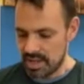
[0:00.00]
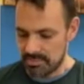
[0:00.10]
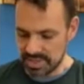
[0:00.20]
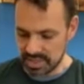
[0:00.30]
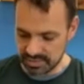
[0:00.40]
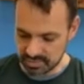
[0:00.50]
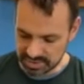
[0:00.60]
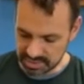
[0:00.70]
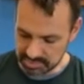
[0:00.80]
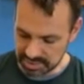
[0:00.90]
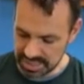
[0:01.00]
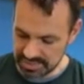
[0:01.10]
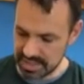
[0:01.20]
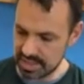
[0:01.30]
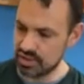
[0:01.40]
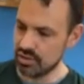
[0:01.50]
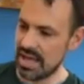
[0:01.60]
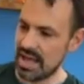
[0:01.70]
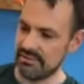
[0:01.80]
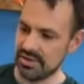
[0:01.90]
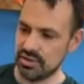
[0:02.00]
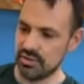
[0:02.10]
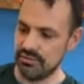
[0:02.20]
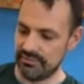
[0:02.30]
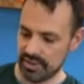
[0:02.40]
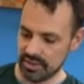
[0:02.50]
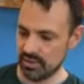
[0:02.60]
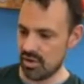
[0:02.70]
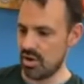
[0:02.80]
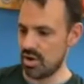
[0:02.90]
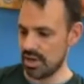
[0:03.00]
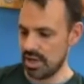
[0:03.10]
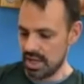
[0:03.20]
because with the Blake's hitch, you'll have a two foot long